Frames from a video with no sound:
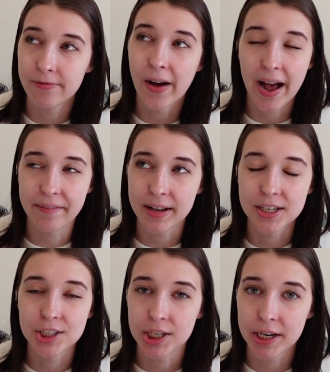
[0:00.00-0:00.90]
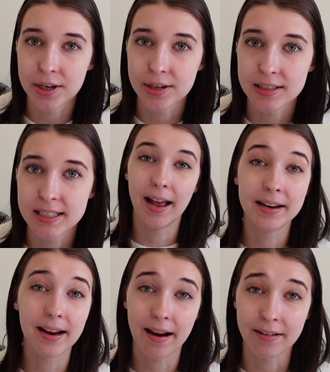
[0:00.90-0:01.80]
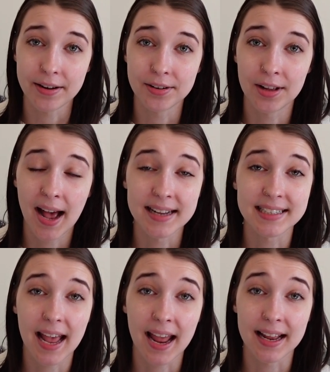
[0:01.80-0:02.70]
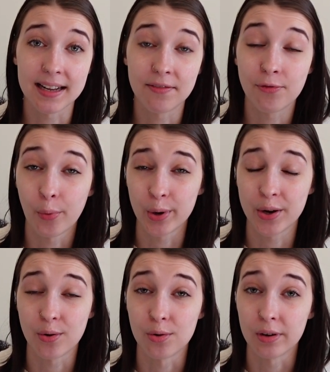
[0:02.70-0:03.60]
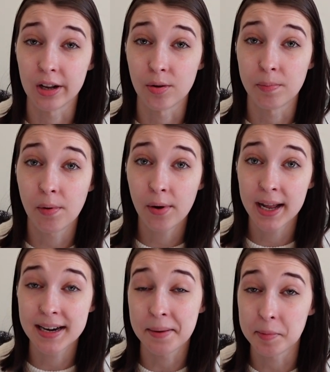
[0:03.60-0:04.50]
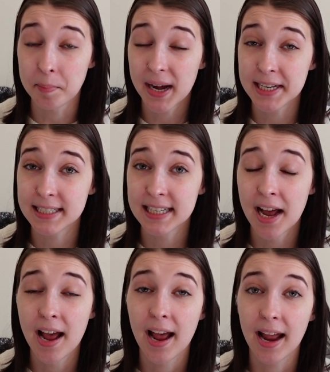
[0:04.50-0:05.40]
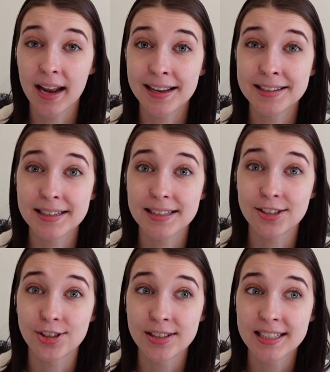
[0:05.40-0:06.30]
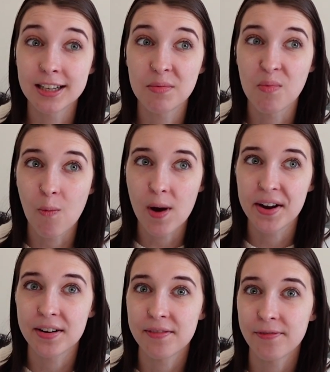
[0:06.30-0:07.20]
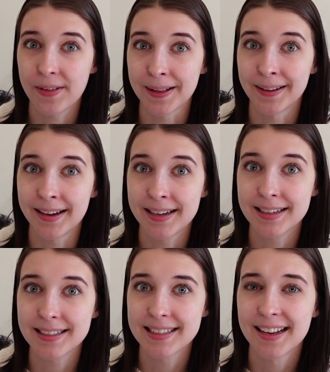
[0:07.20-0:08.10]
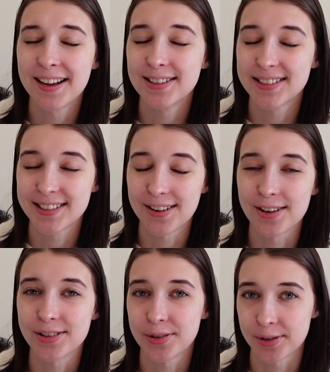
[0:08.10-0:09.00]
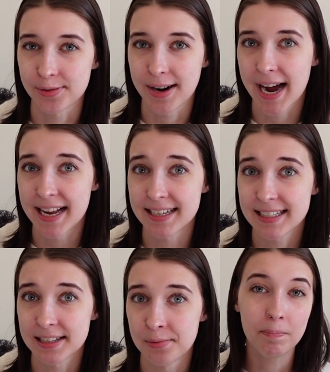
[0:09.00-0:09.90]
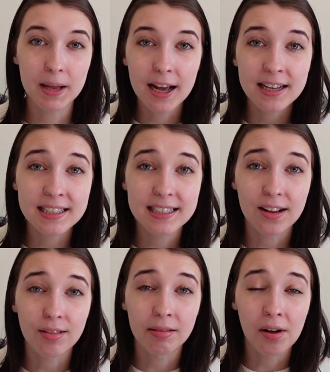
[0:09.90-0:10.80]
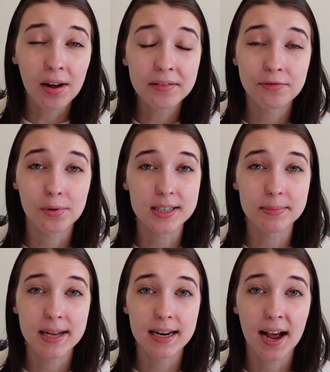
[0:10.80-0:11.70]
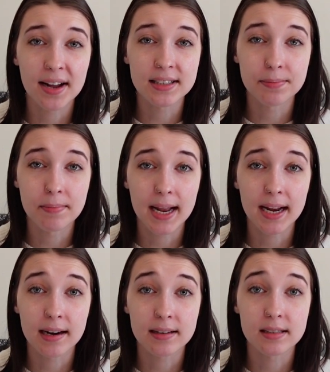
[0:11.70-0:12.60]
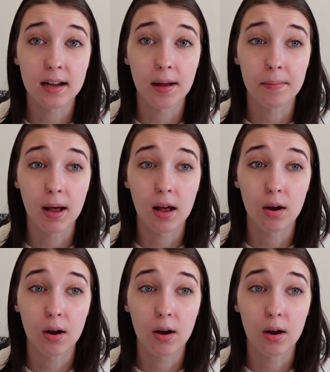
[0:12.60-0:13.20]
5-ish years, and Ariel has a 4-year-old little boy named Buzz, and just some weird feelings start to arise because law enforcement has made some